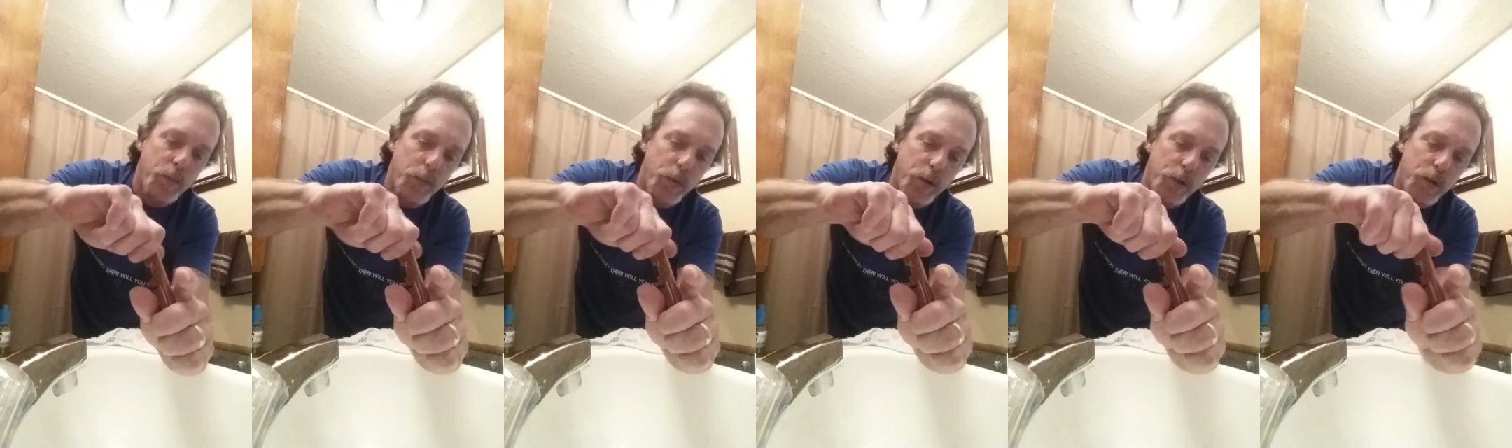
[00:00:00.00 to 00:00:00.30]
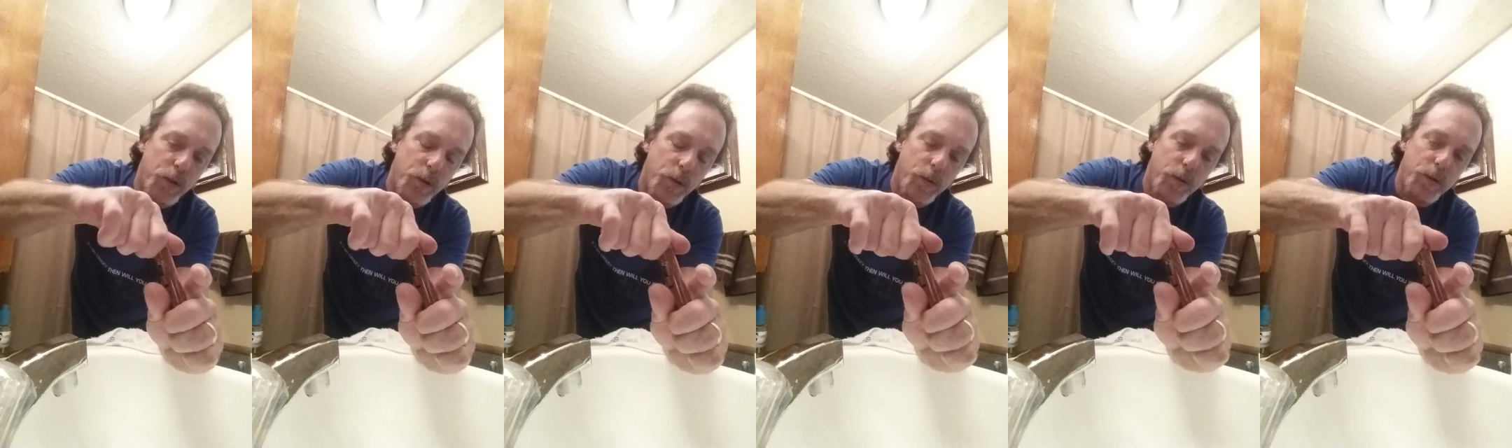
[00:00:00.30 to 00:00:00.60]
make
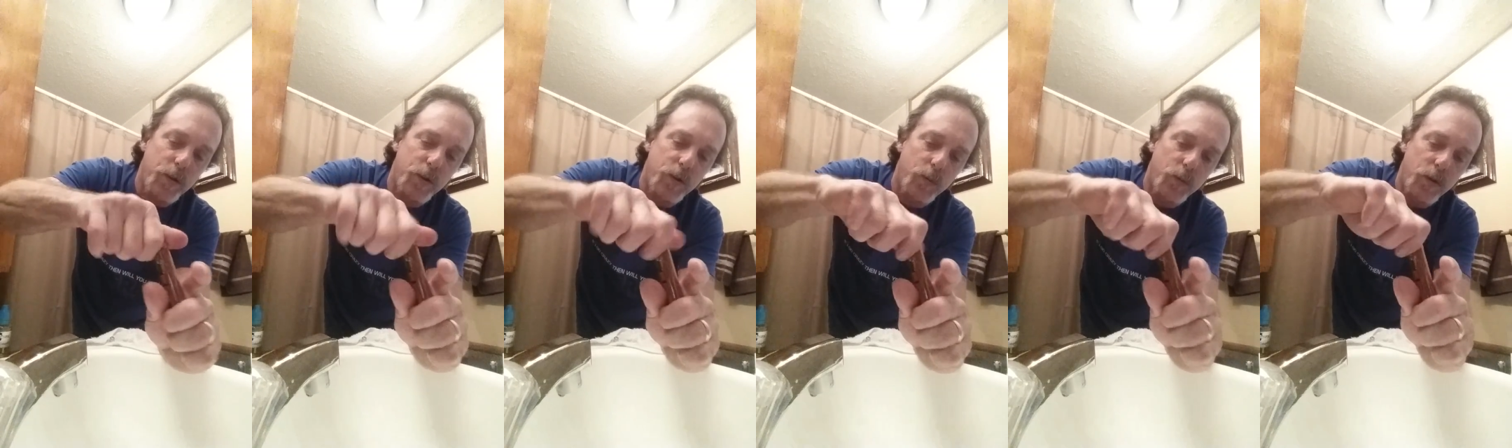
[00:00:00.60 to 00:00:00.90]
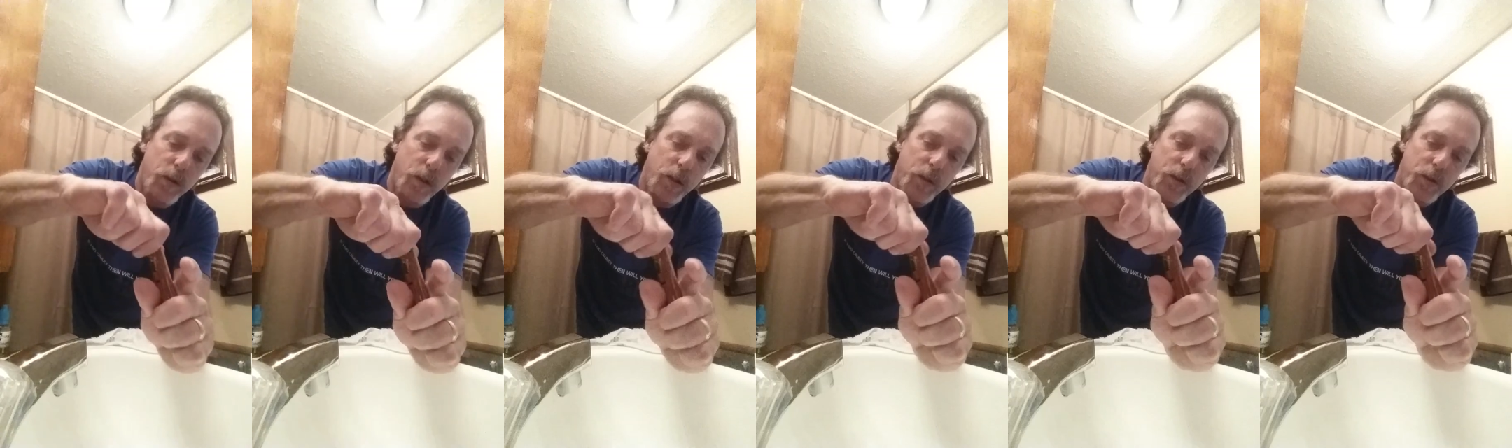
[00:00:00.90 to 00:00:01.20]
sure it's
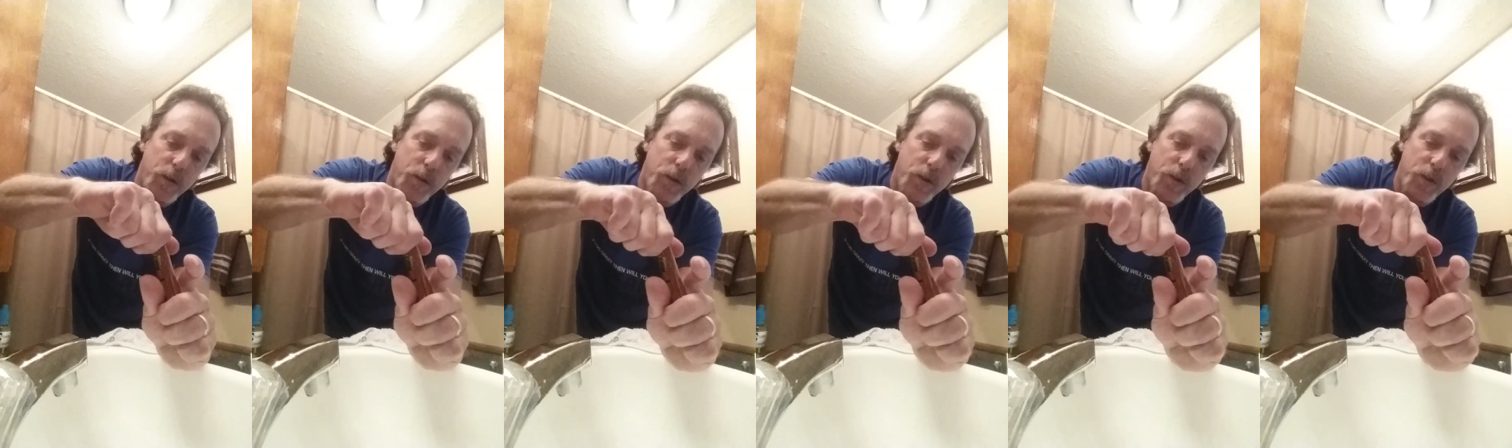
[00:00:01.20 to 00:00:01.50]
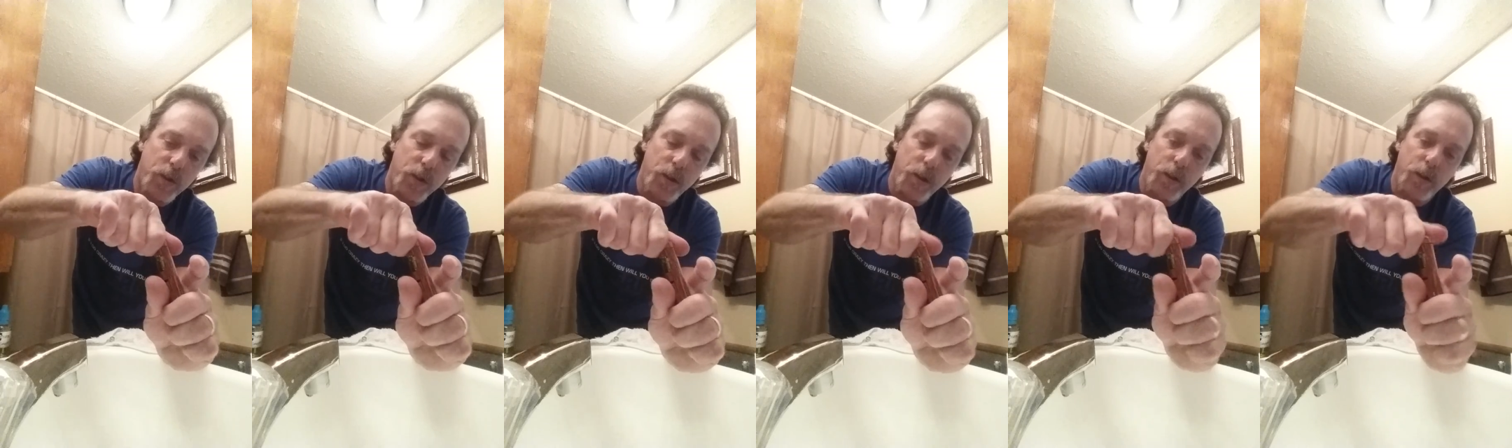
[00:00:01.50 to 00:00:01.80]
nice and
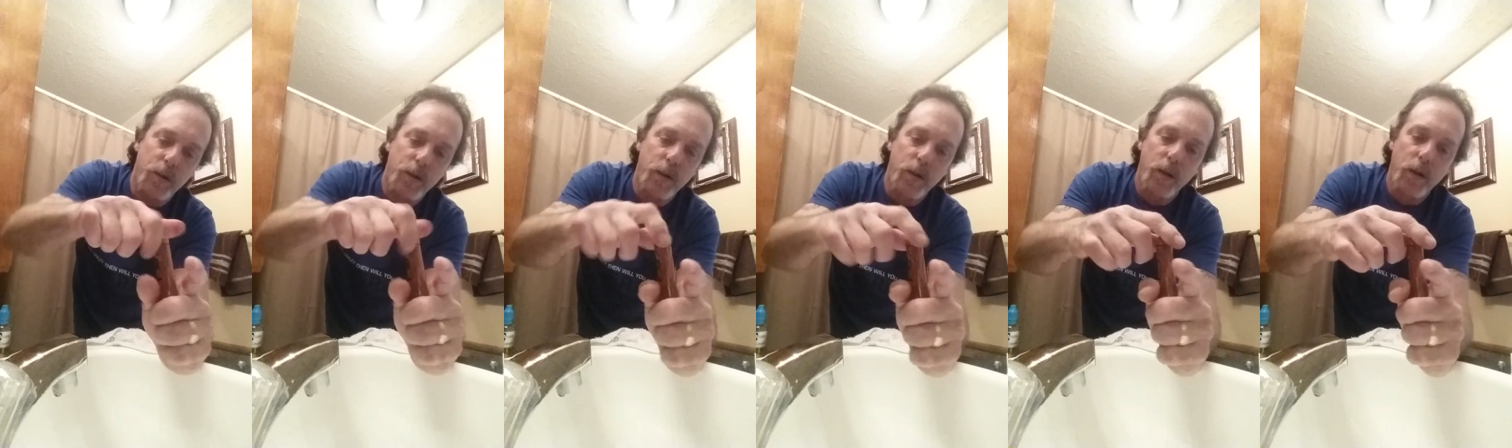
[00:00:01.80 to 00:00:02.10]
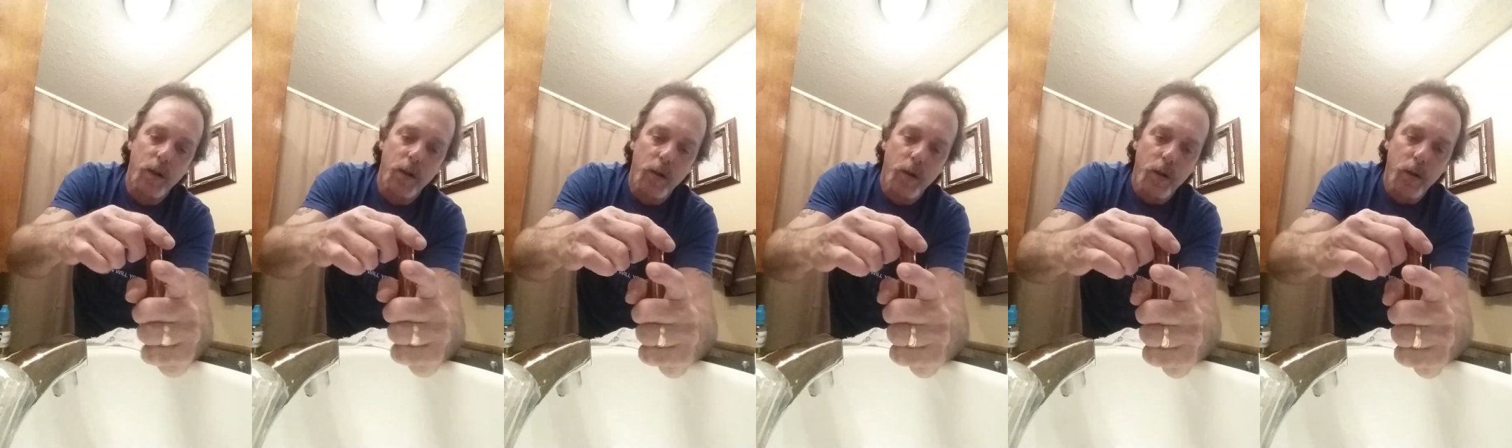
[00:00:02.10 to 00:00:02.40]
seated.
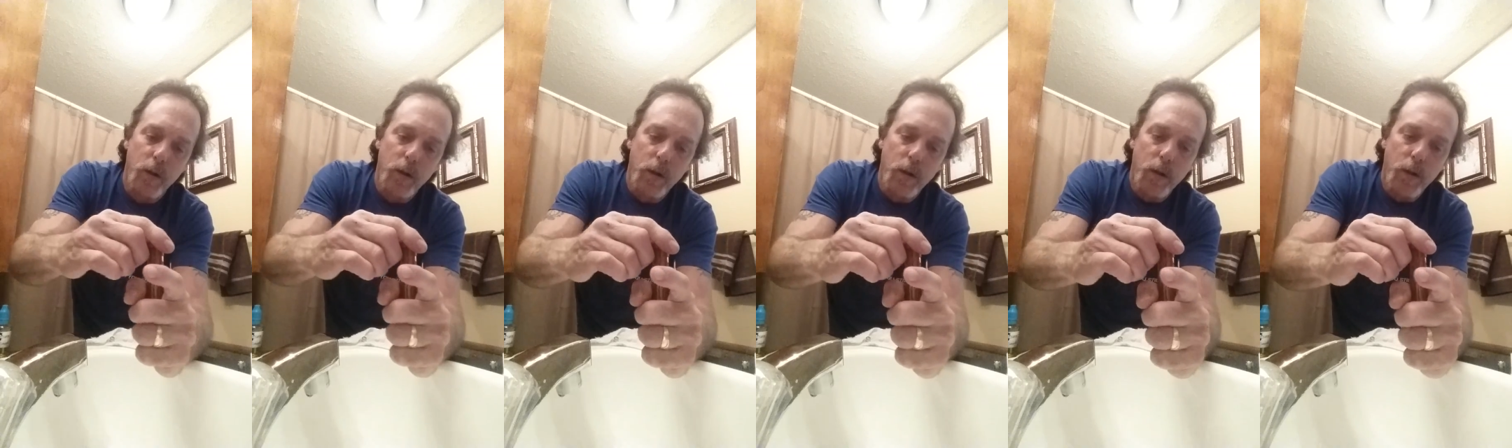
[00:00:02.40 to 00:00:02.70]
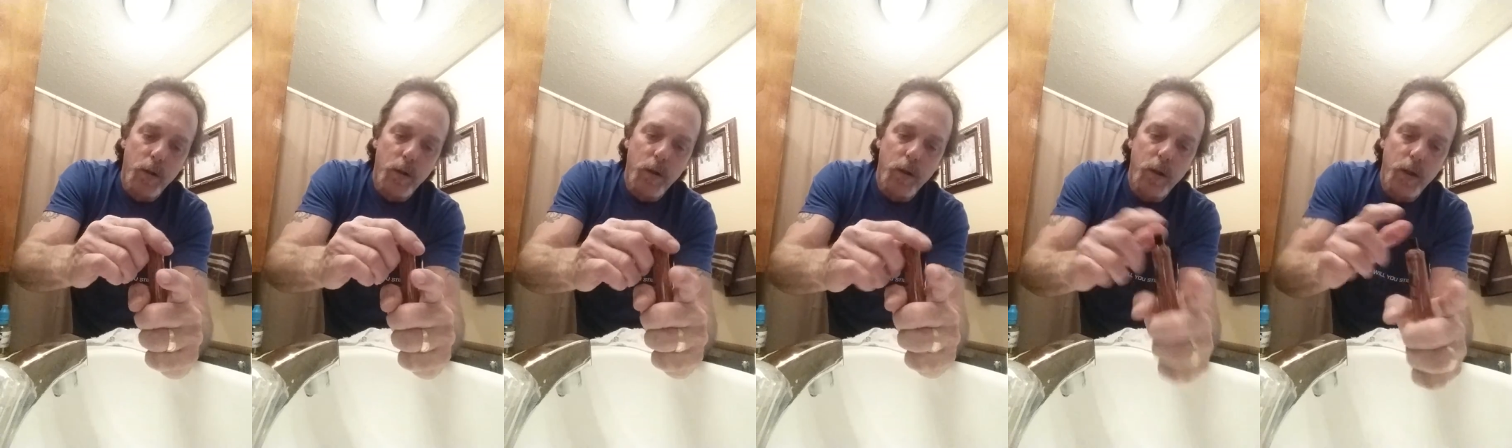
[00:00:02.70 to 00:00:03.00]

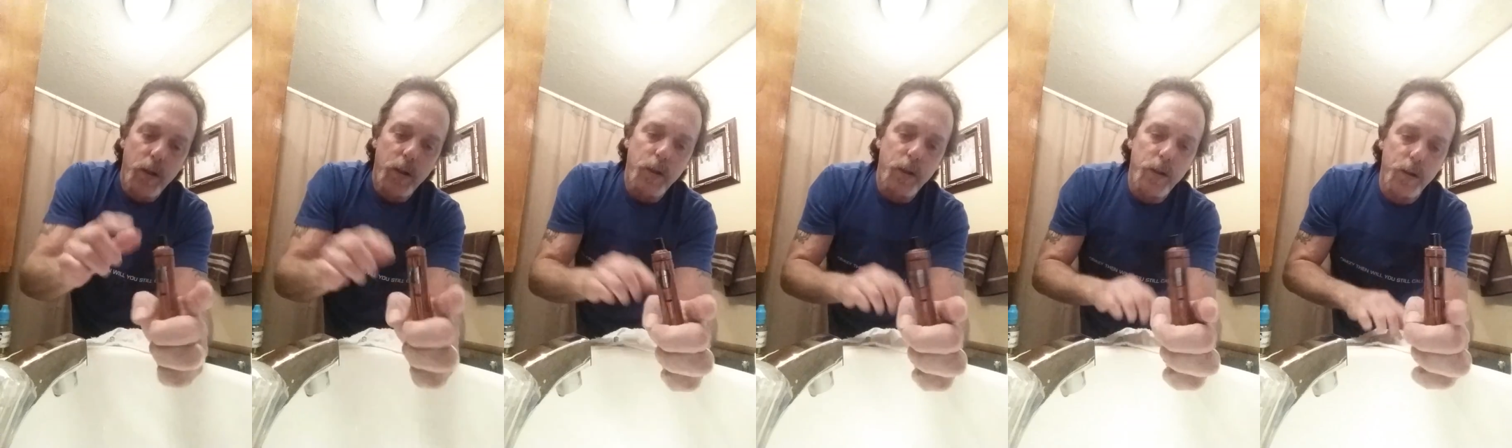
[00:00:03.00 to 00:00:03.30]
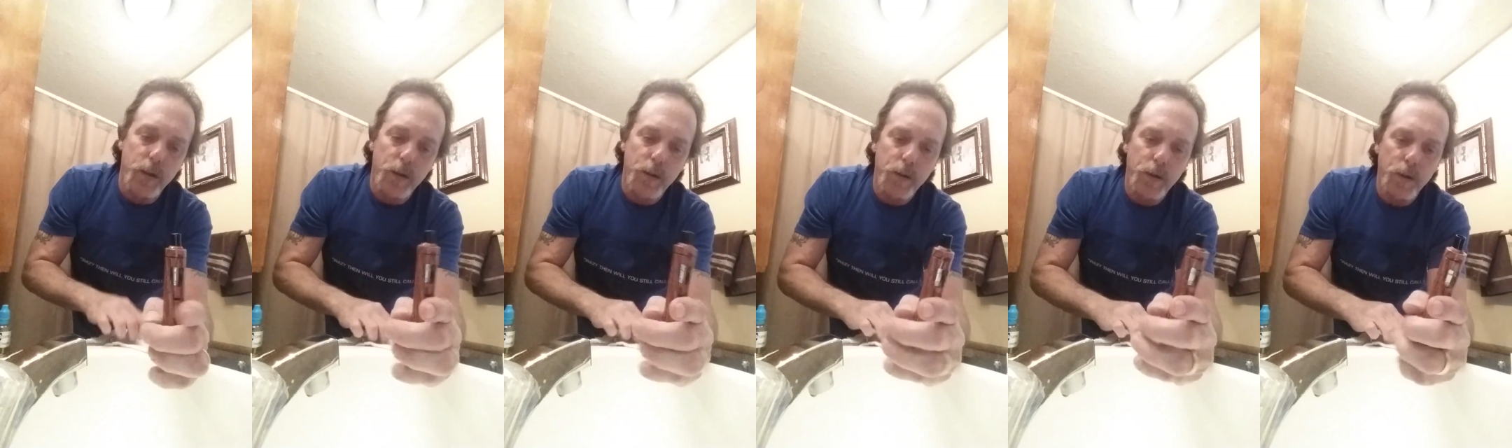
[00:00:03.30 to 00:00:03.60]
And it
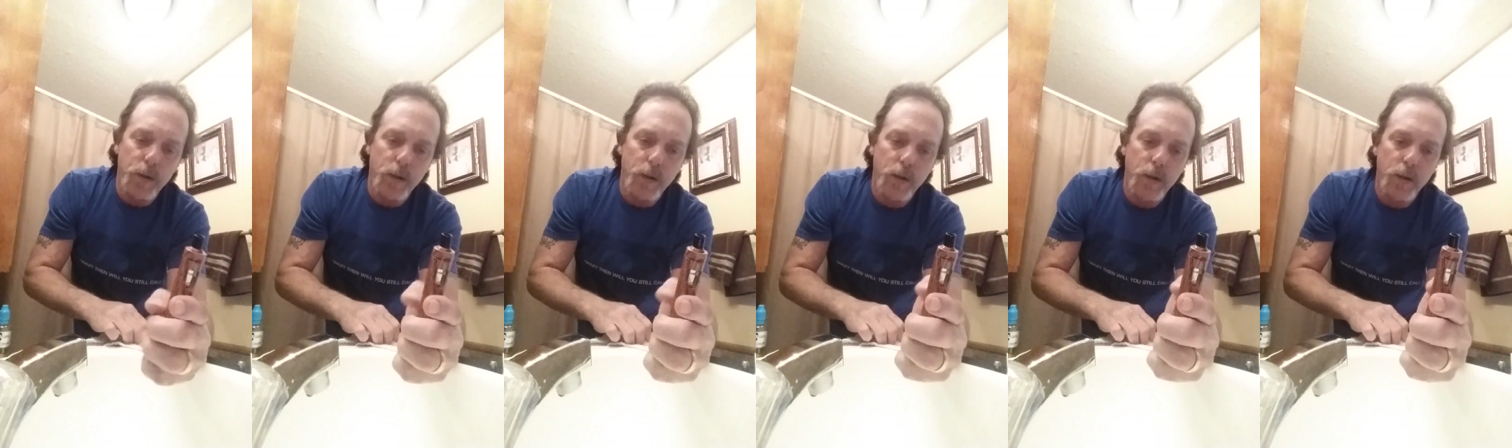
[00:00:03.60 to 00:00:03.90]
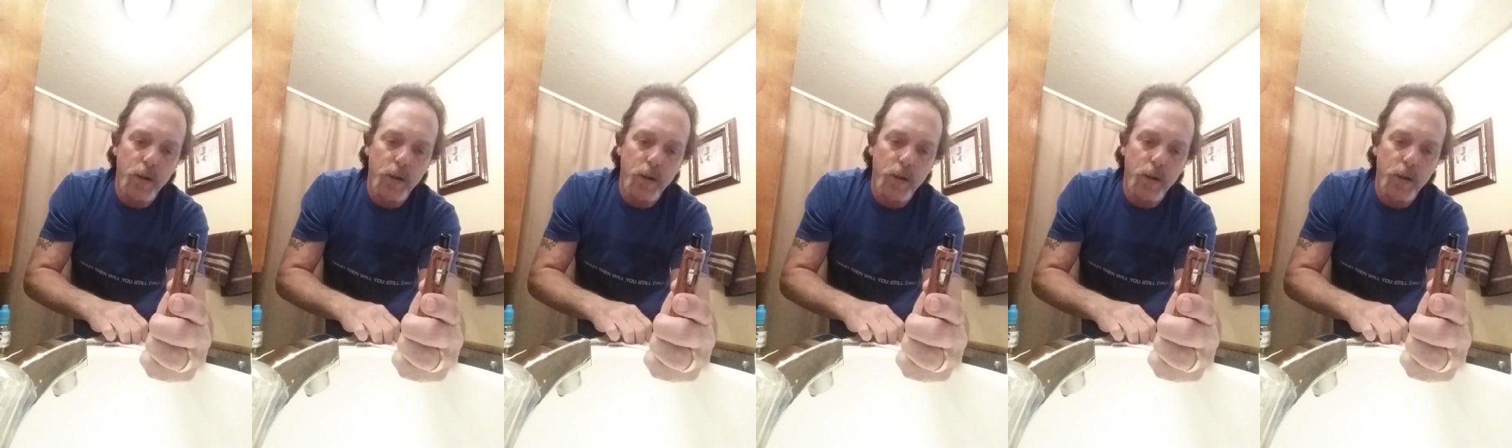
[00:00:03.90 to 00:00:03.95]
is.